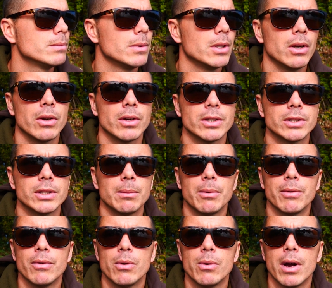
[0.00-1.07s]
But like I said
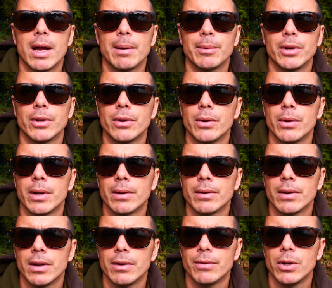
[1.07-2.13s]
before, I am going to do
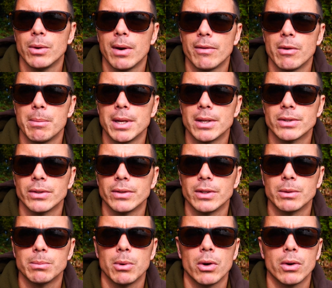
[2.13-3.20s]
a few other bits on
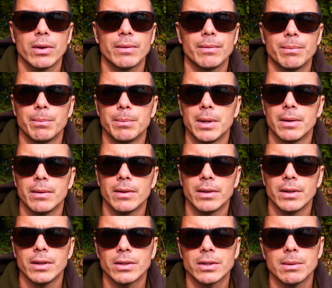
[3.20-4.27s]
this blog,
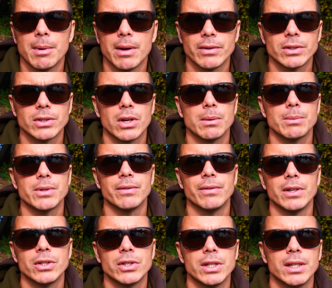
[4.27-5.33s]
some other types of
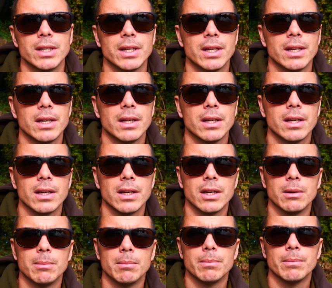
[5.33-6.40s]
fishing.
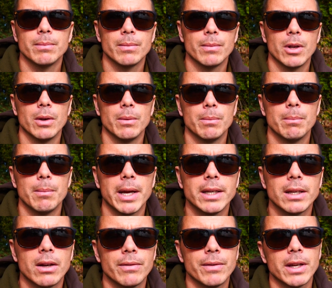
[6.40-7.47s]

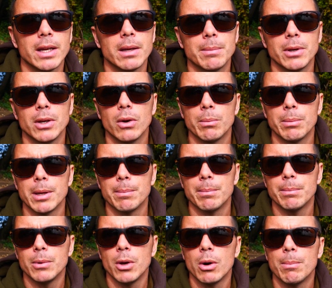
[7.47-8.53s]
I think it'll be
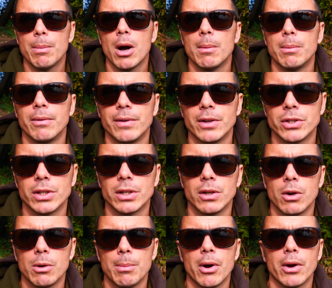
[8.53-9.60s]
a lot of barbel fishing and a
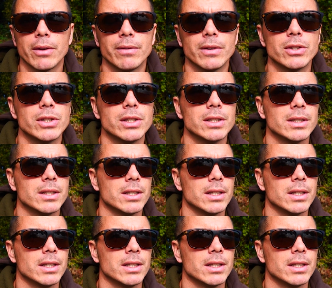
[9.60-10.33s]
lot of pike fishing.